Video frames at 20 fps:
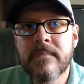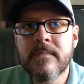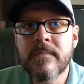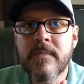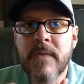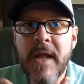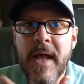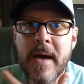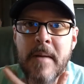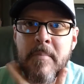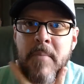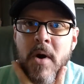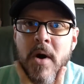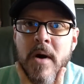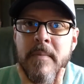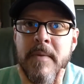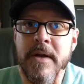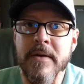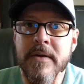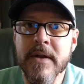Yeah,
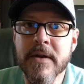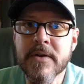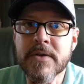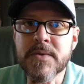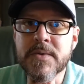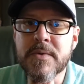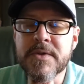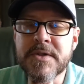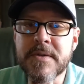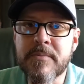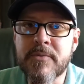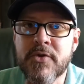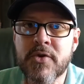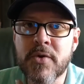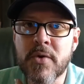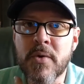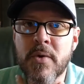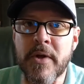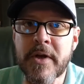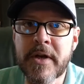Barbie deals with some
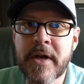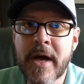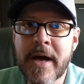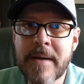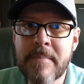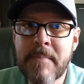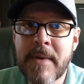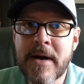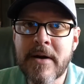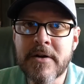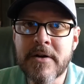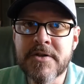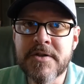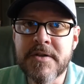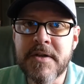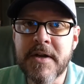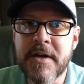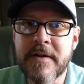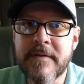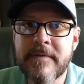truly nightmarish
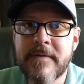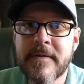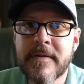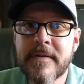stuff.